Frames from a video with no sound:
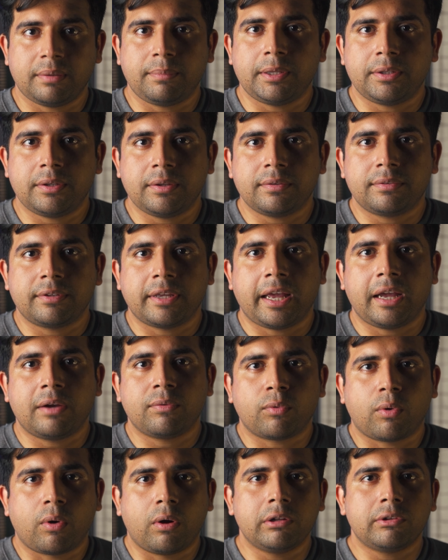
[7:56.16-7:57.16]
images
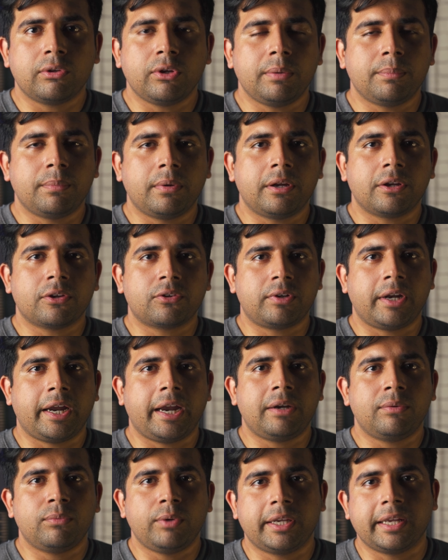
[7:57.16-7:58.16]
have also emerged,
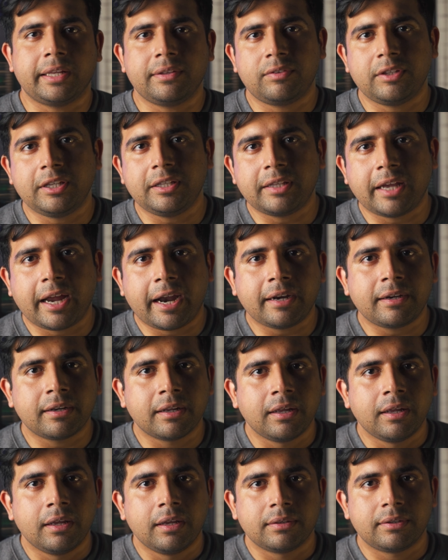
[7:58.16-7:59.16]
and we can see that
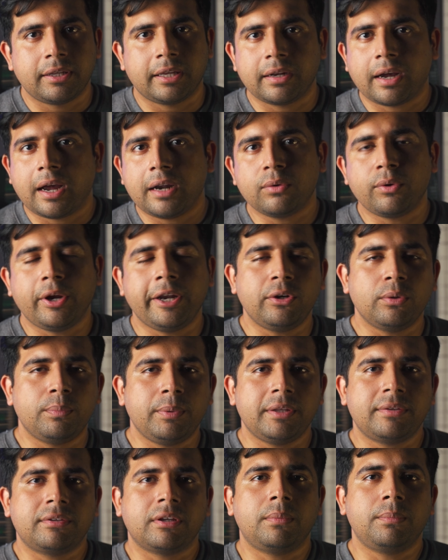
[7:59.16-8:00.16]
there are going to
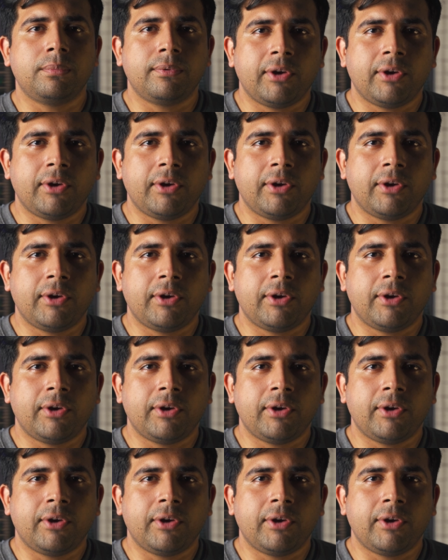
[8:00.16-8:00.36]
be some